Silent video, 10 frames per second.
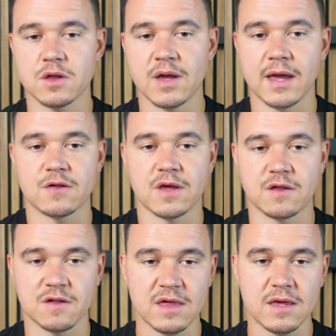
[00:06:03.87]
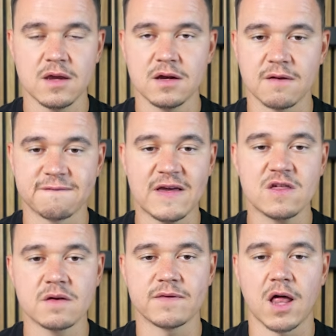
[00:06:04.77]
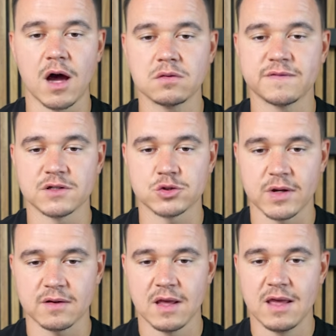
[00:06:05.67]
you guys can see the festival outfit trend